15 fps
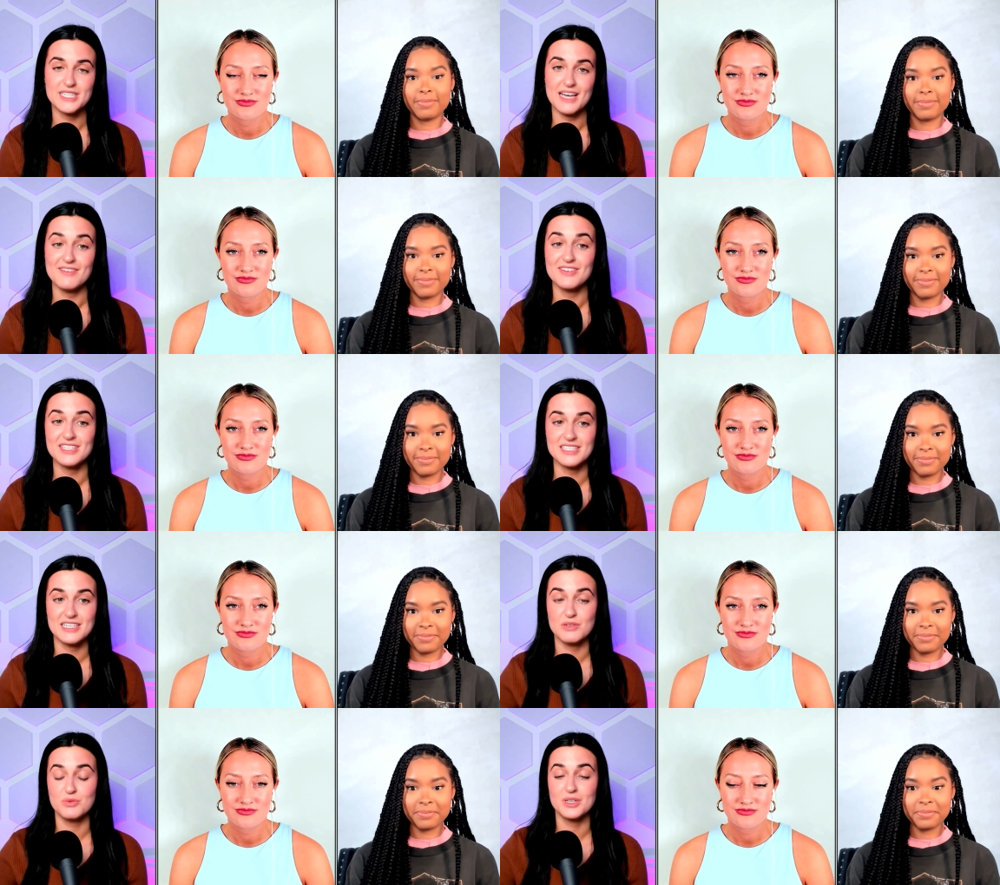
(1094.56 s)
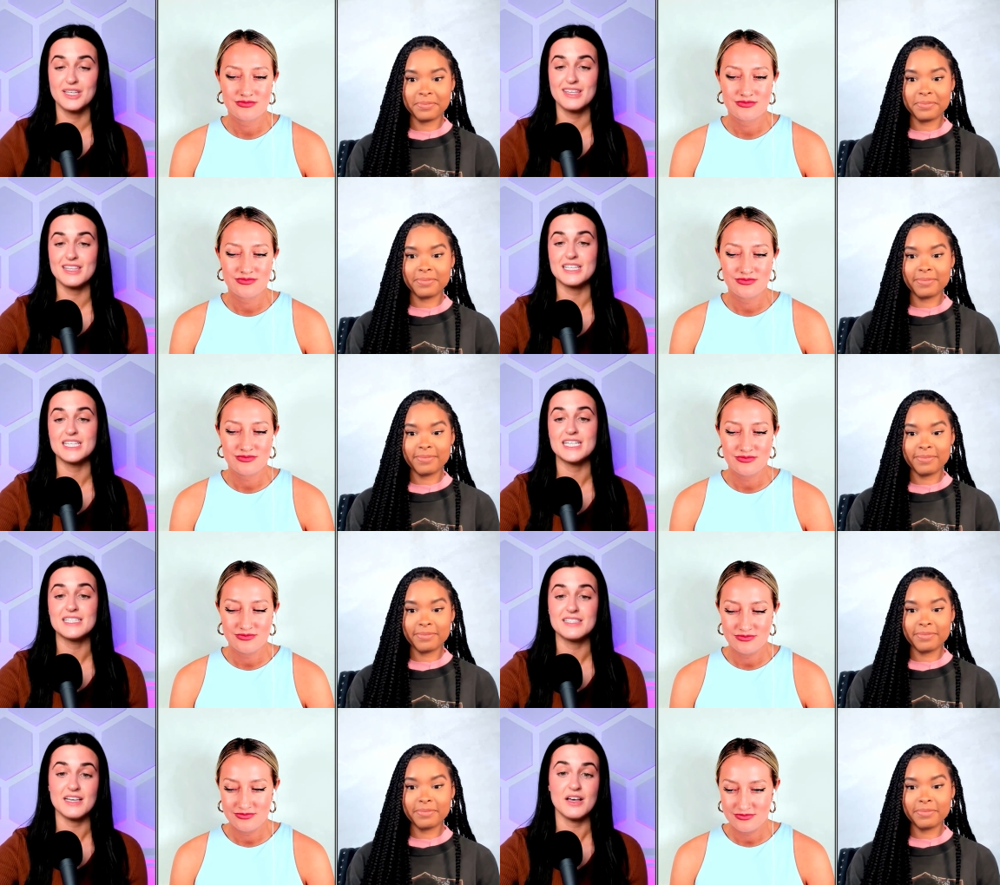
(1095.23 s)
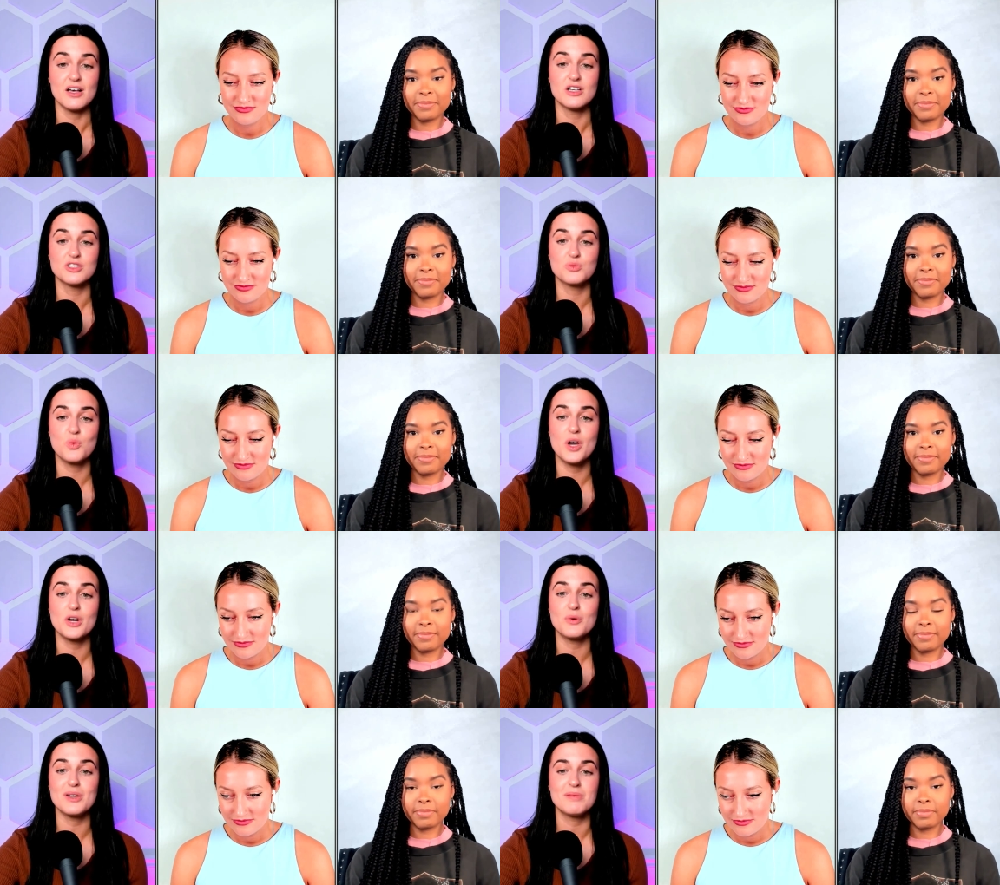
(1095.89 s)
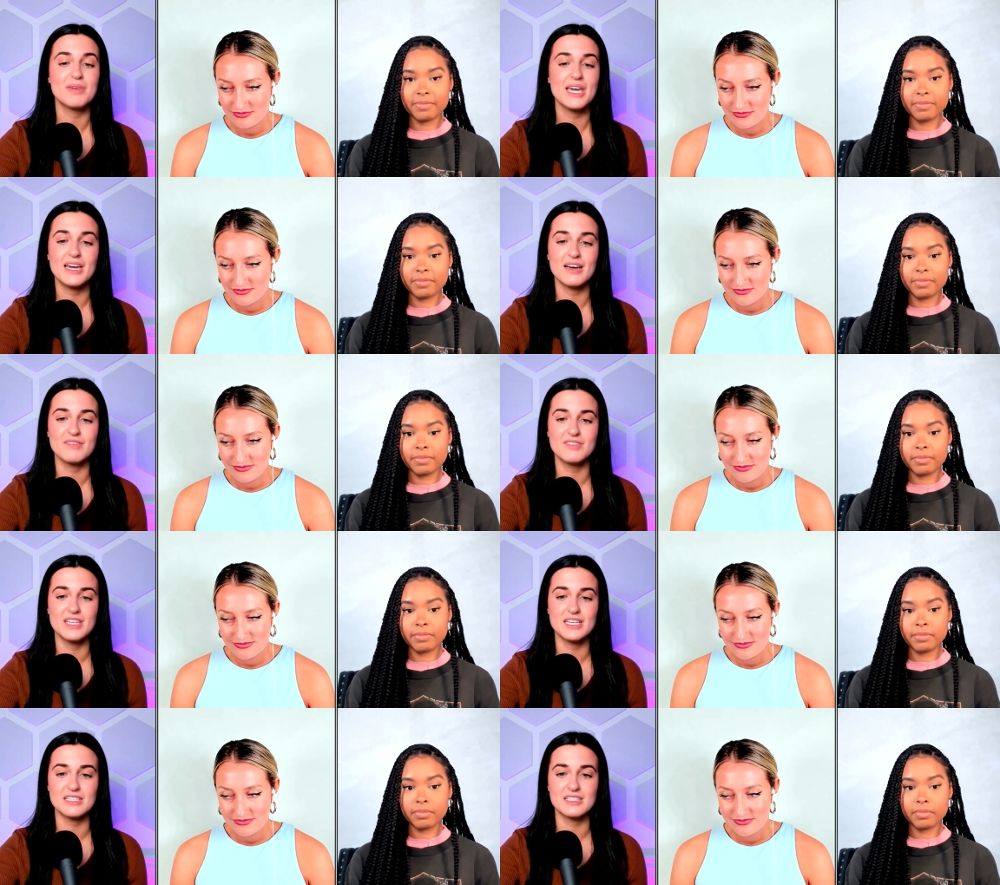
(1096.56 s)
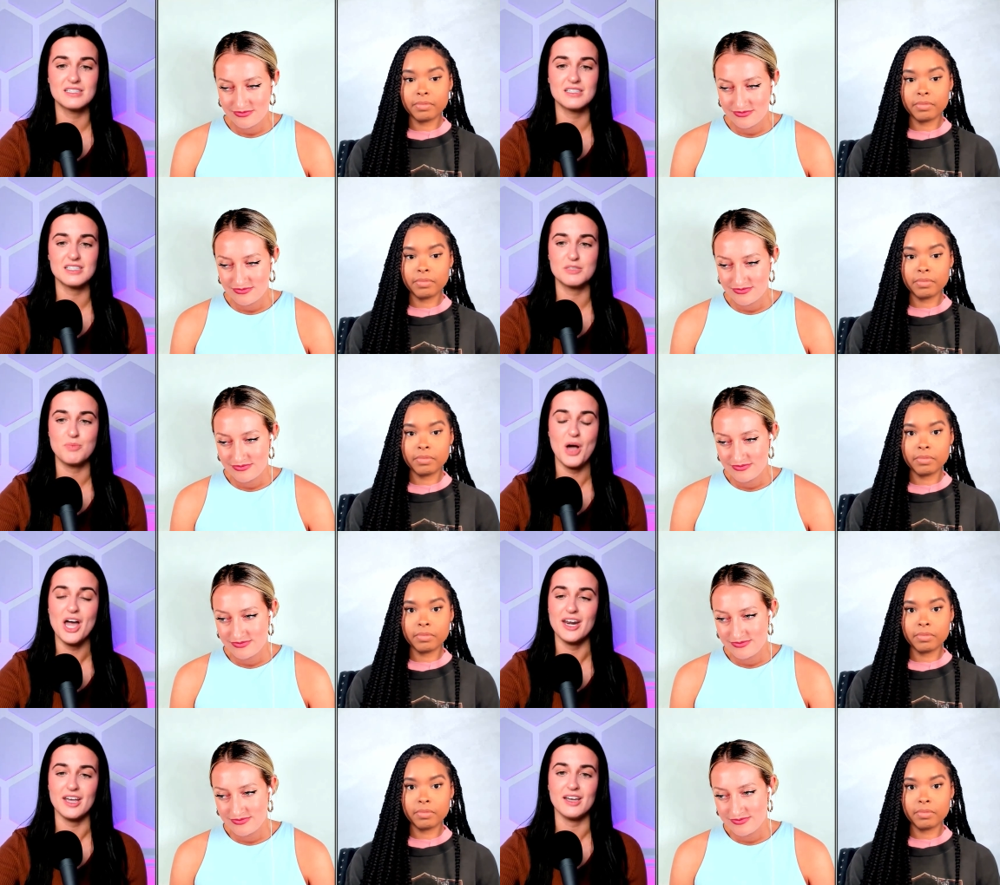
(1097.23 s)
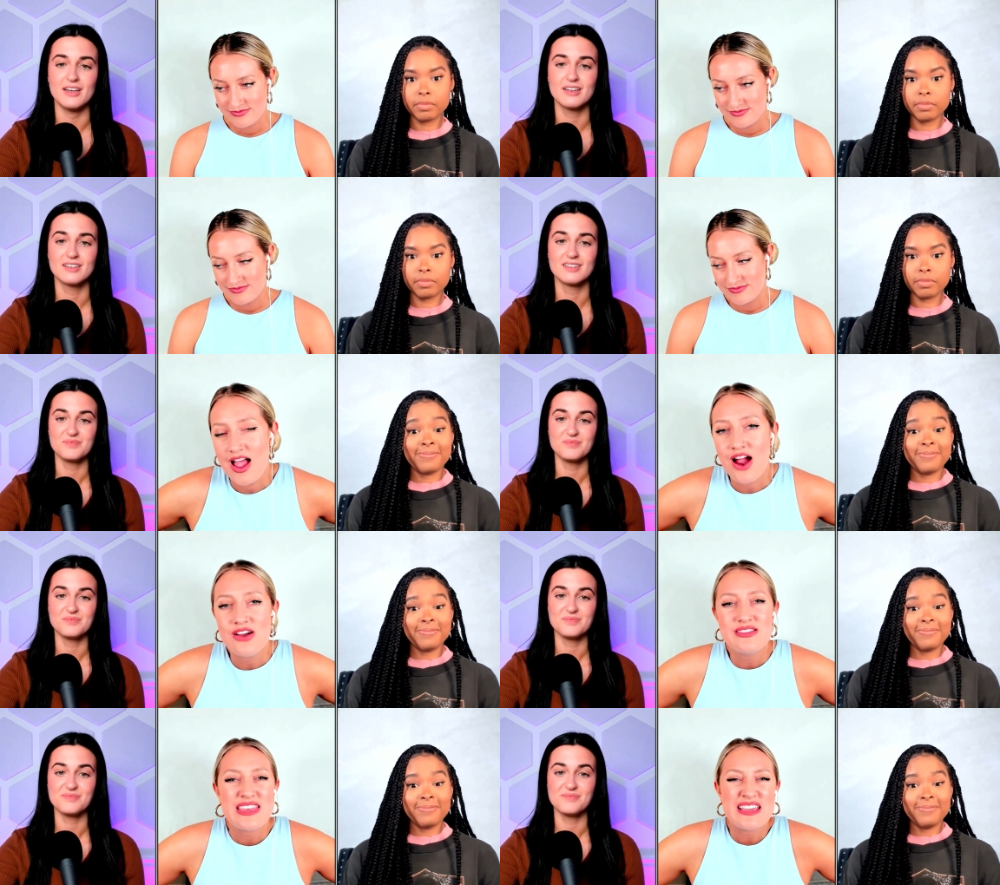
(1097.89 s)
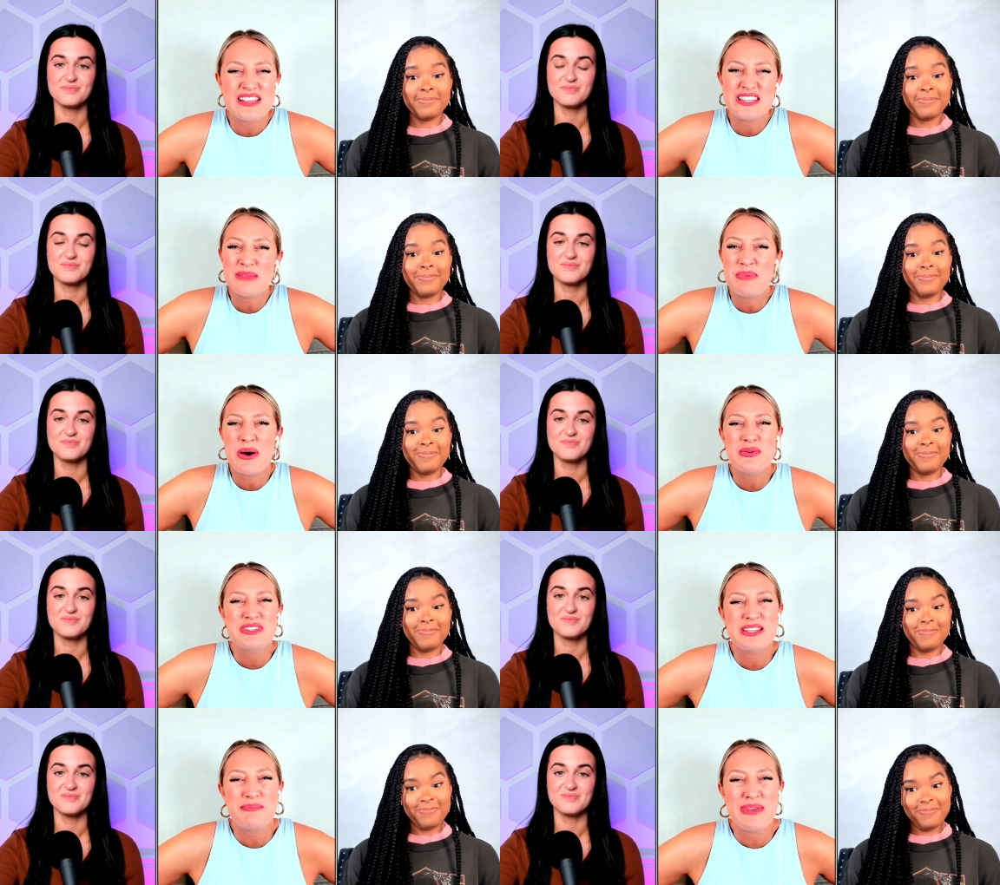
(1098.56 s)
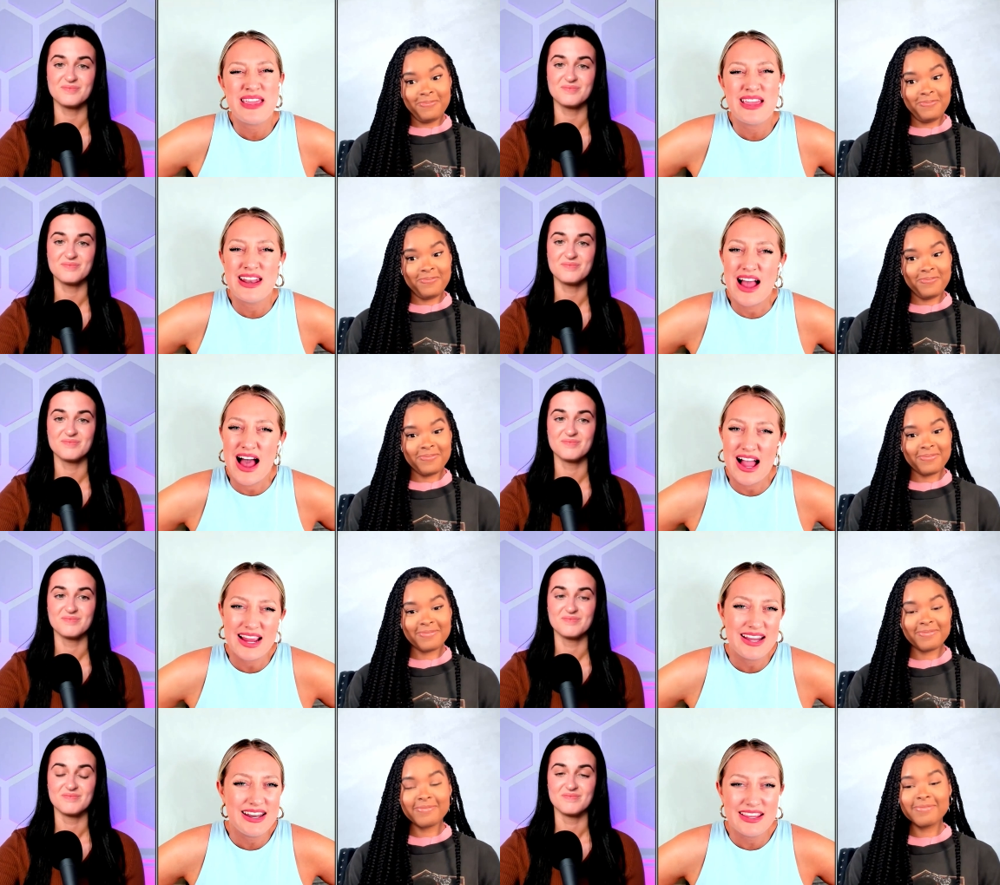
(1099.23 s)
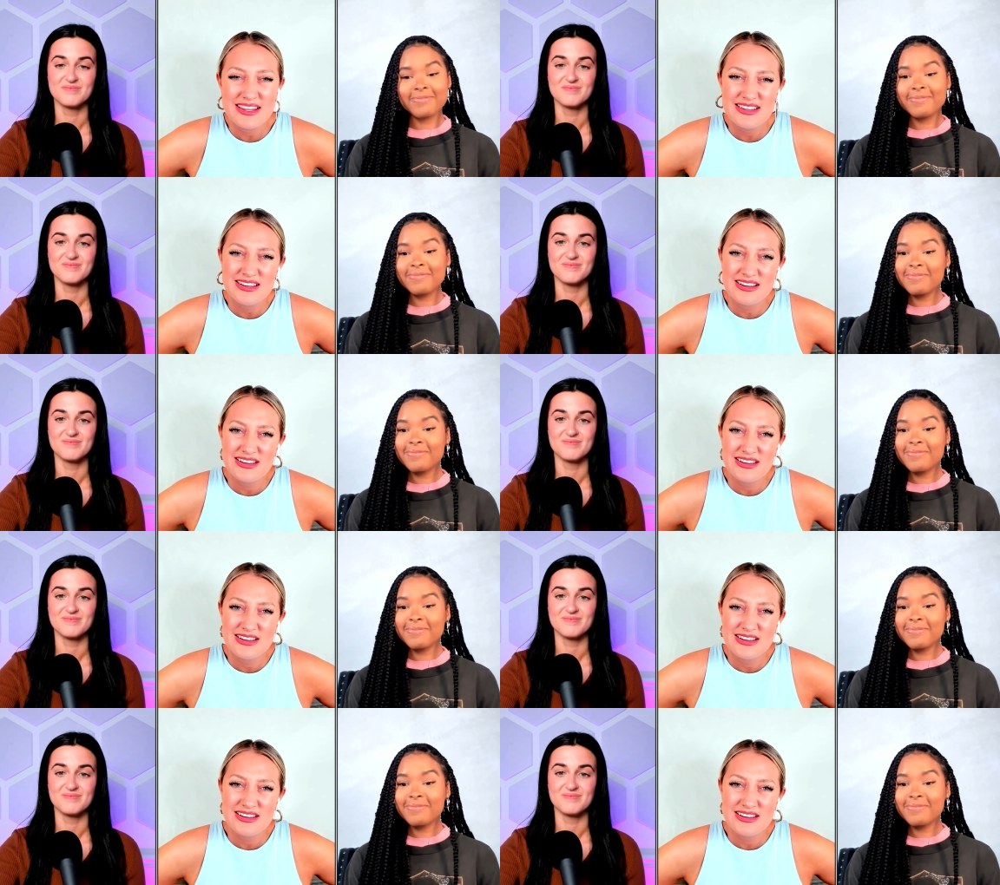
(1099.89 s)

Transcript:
Speaker 1: we dive into really the details, what do we make of this spotting?
Speaker 2: Aren't they supposed to be in hiding?